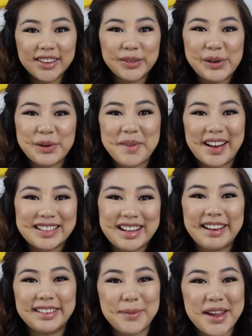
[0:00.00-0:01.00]
guys, welcome back to
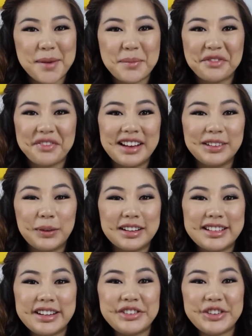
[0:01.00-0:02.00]
KS Makeup Your Face, where
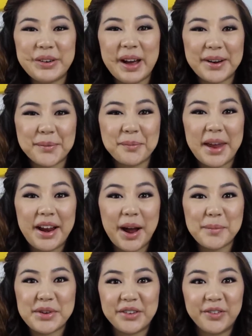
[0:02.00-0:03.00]
I teach you how to make
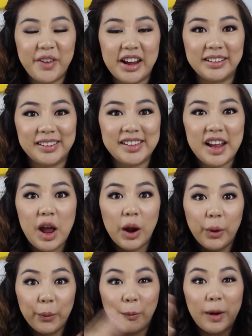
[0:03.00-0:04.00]
up your face.
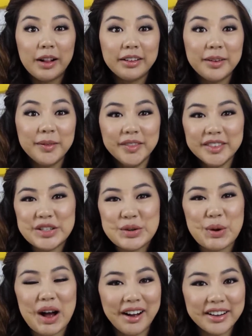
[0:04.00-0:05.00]
Welcome
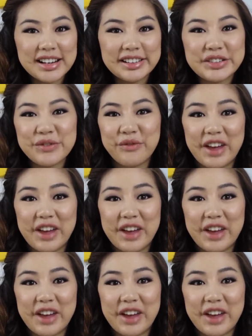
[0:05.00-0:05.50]
to August